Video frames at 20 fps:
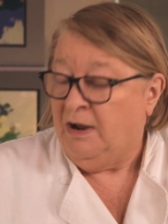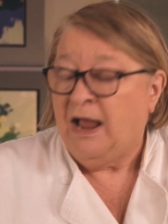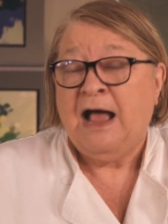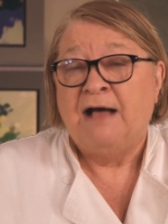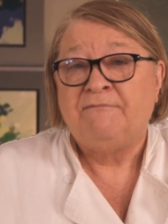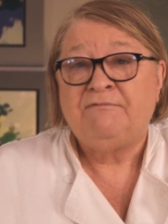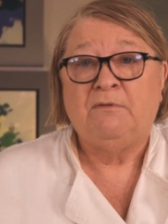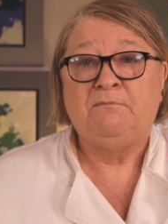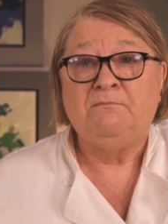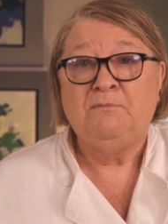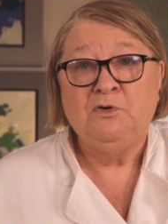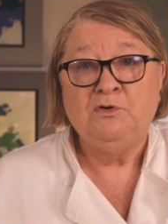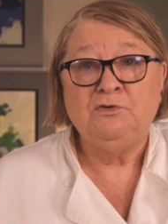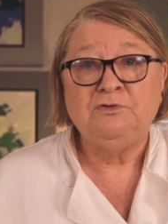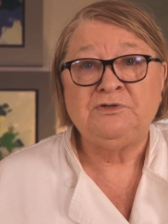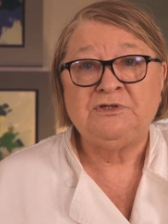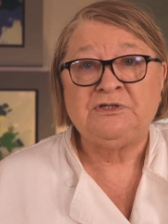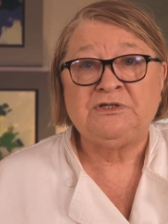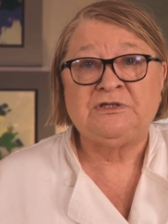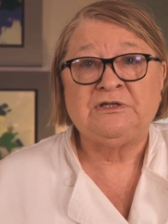have a
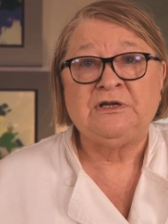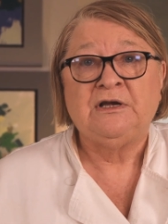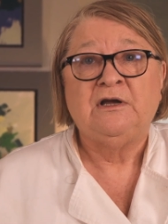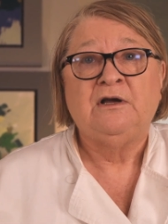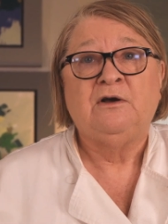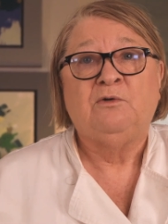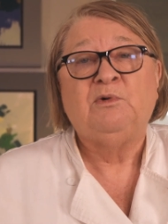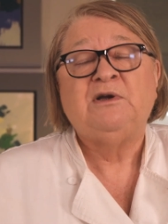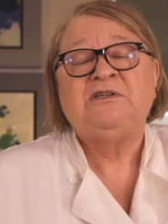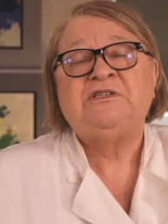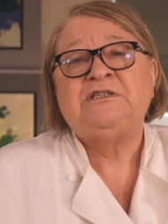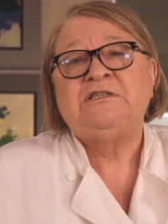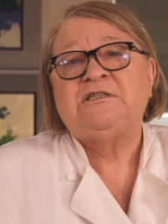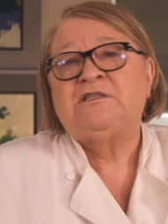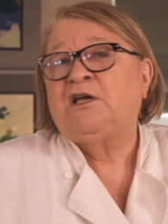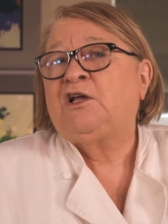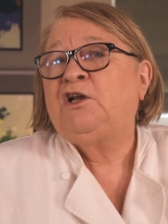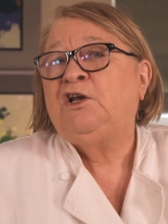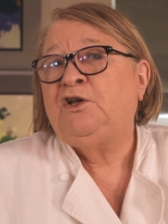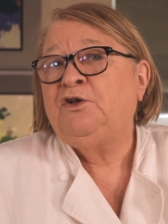mousse, which is the
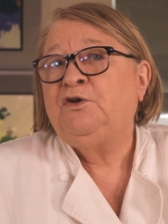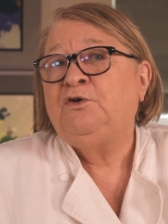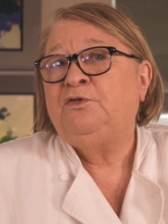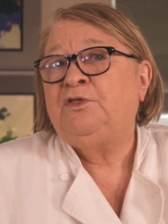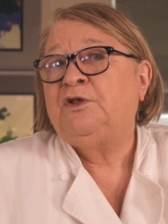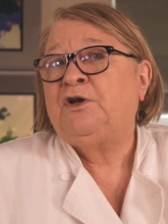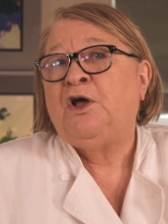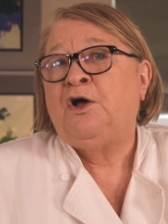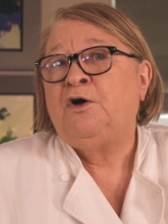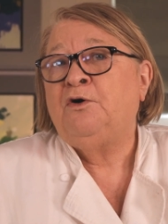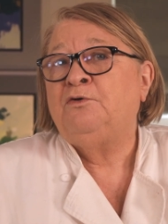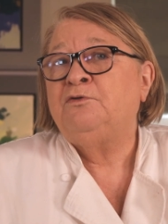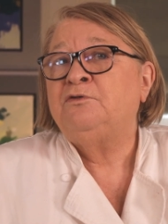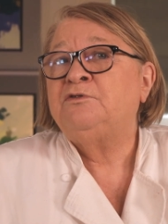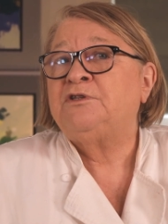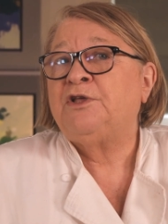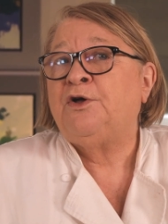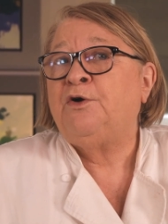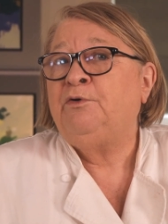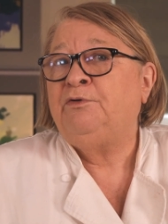glue that
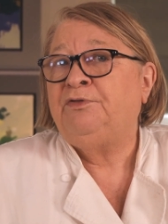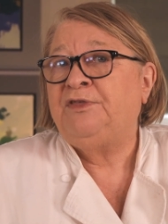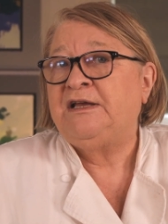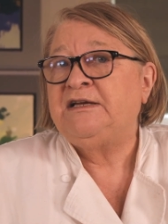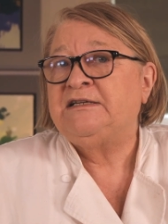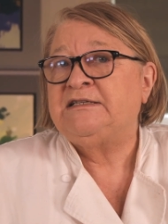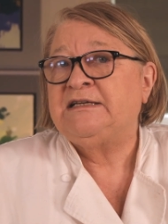holds the whole thing